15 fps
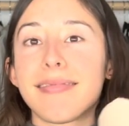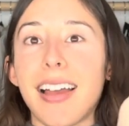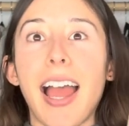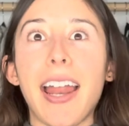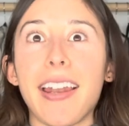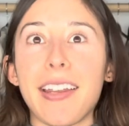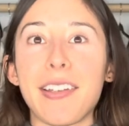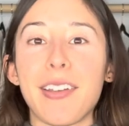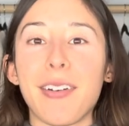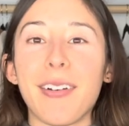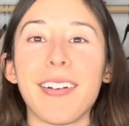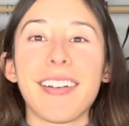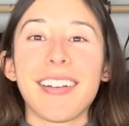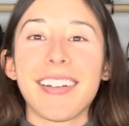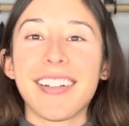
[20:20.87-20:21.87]
I need to.
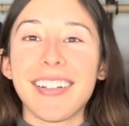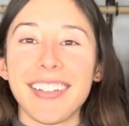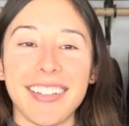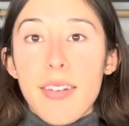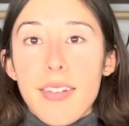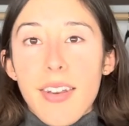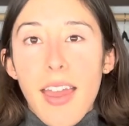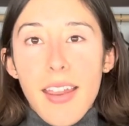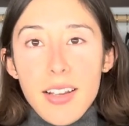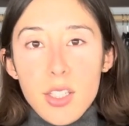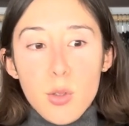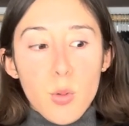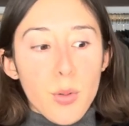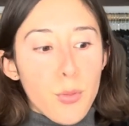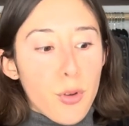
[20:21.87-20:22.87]

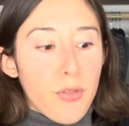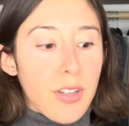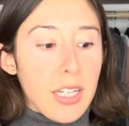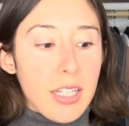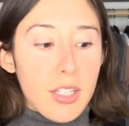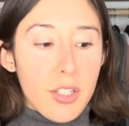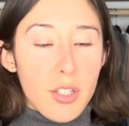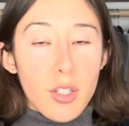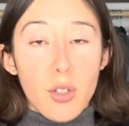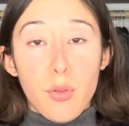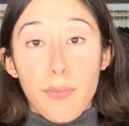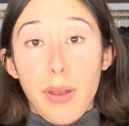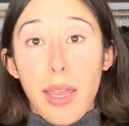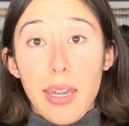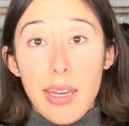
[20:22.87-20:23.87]
Next, we're moving into
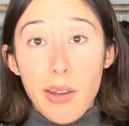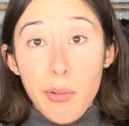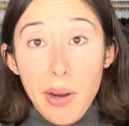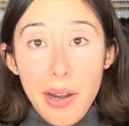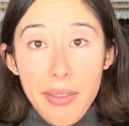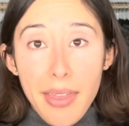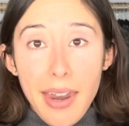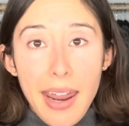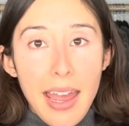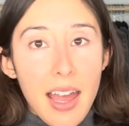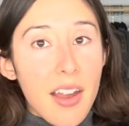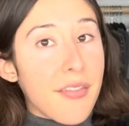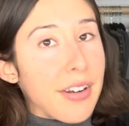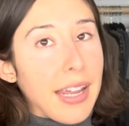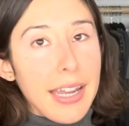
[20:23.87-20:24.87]
my knitwear that I
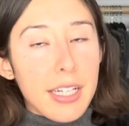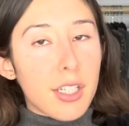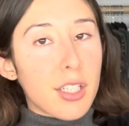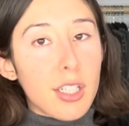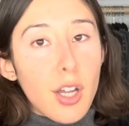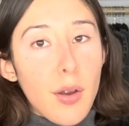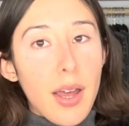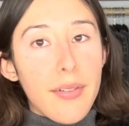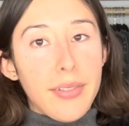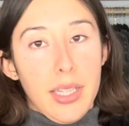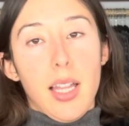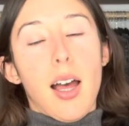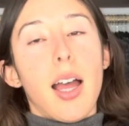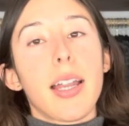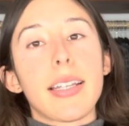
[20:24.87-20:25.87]
have, and I actually don't have a
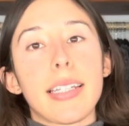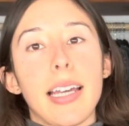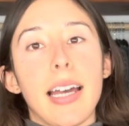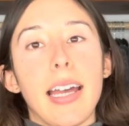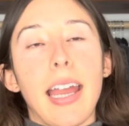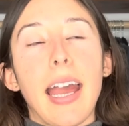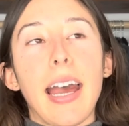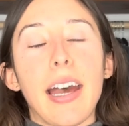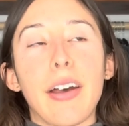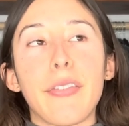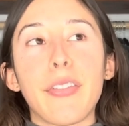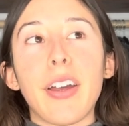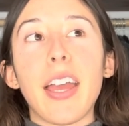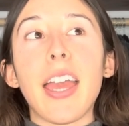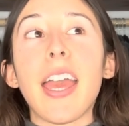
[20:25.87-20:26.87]
lot. I have
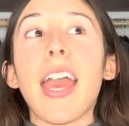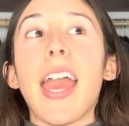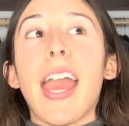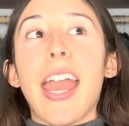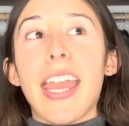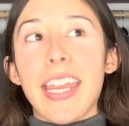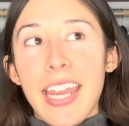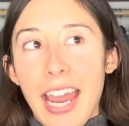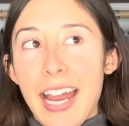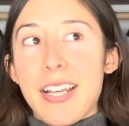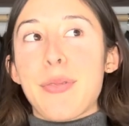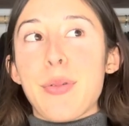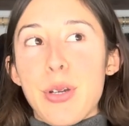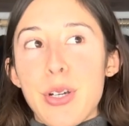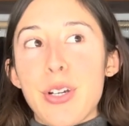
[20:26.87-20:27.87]
a
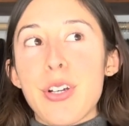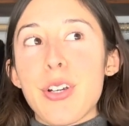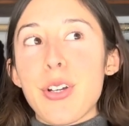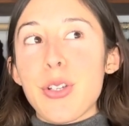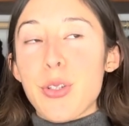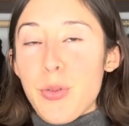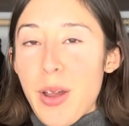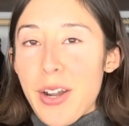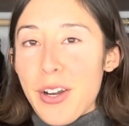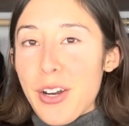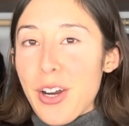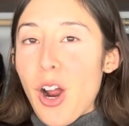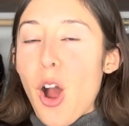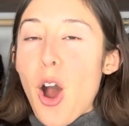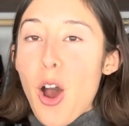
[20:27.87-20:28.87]
cashmere
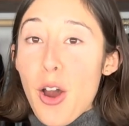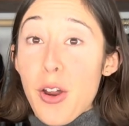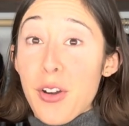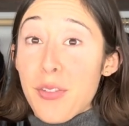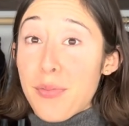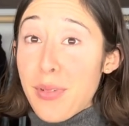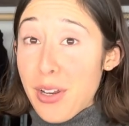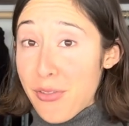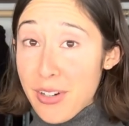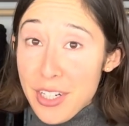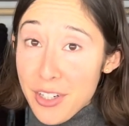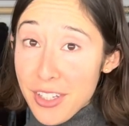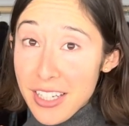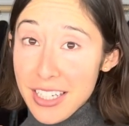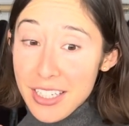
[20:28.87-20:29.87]
sweater on my
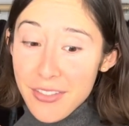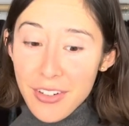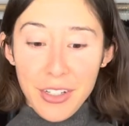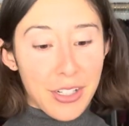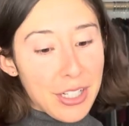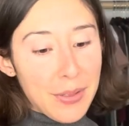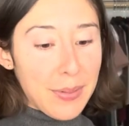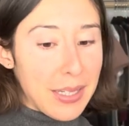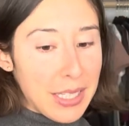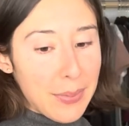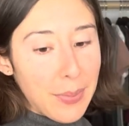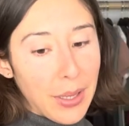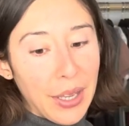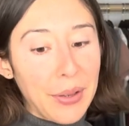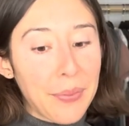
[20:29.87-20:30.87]
wish list for Christmas,
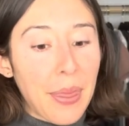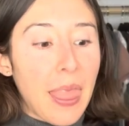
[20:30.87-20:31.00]
but